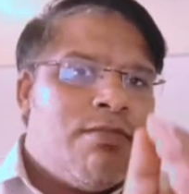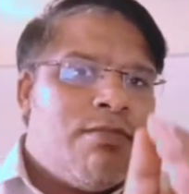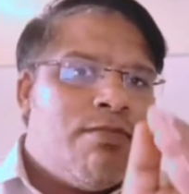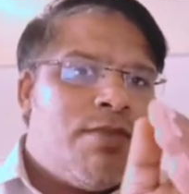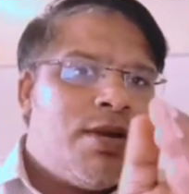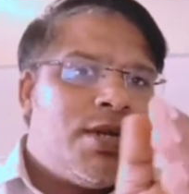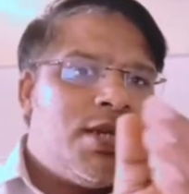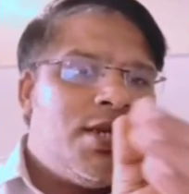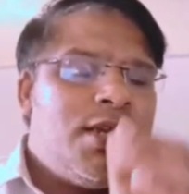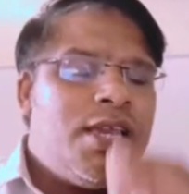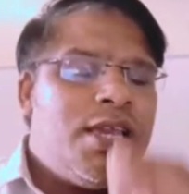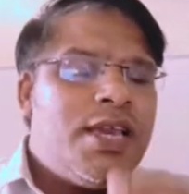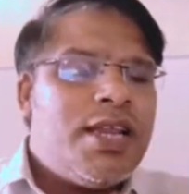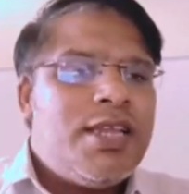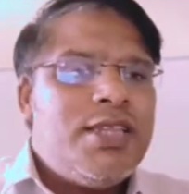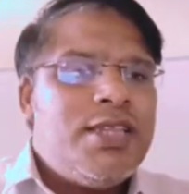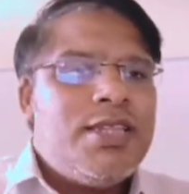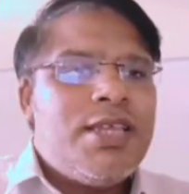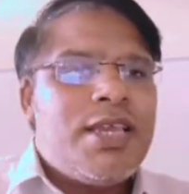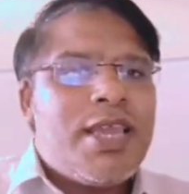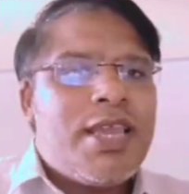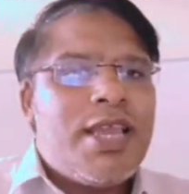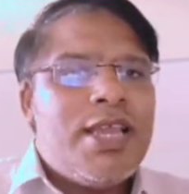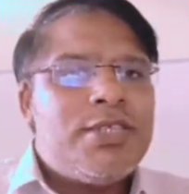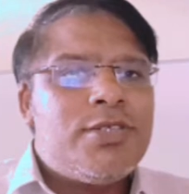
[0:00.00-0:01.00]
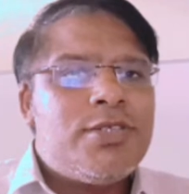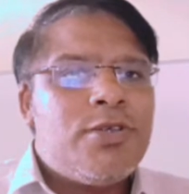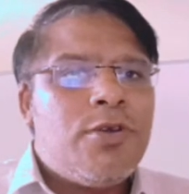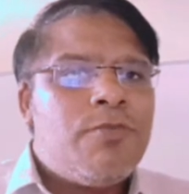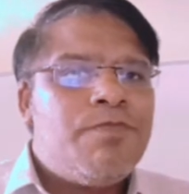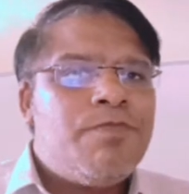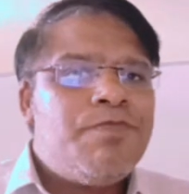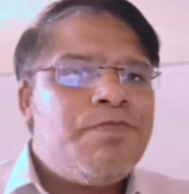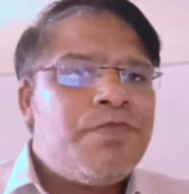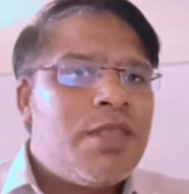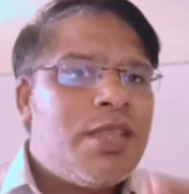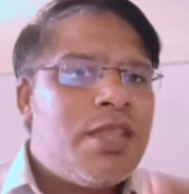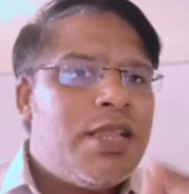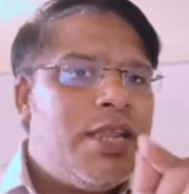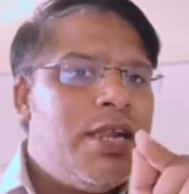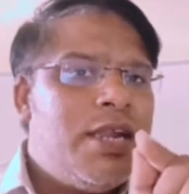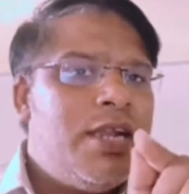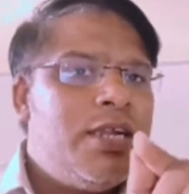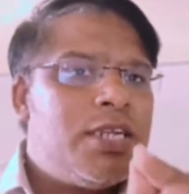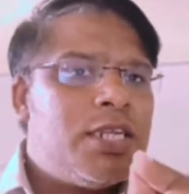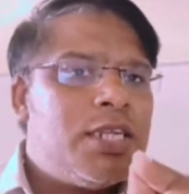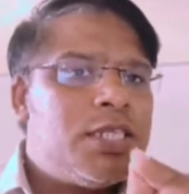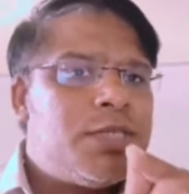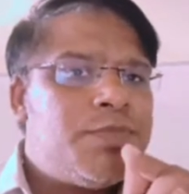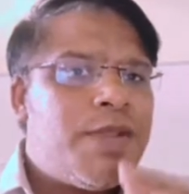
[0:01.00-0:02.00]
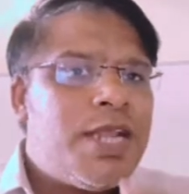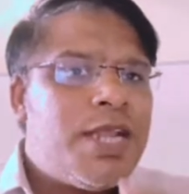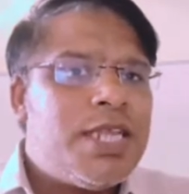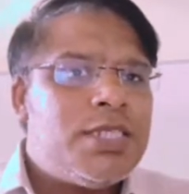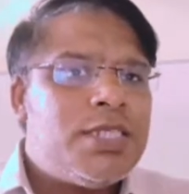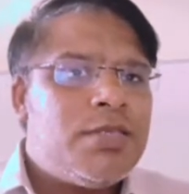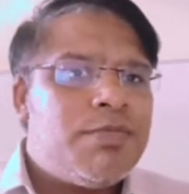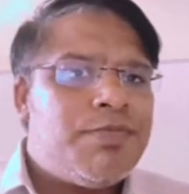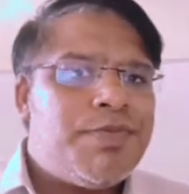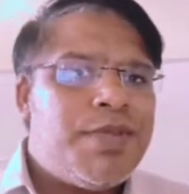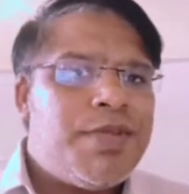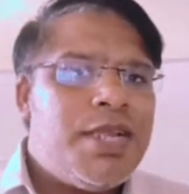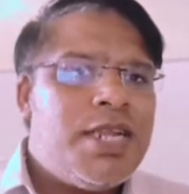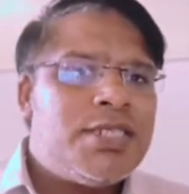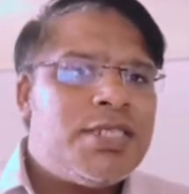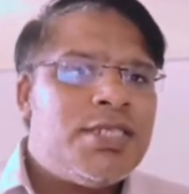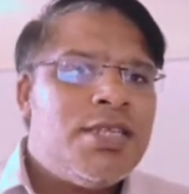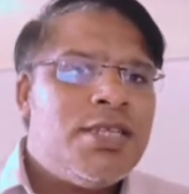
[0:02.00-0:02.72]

But here in the case of interspersed repeats,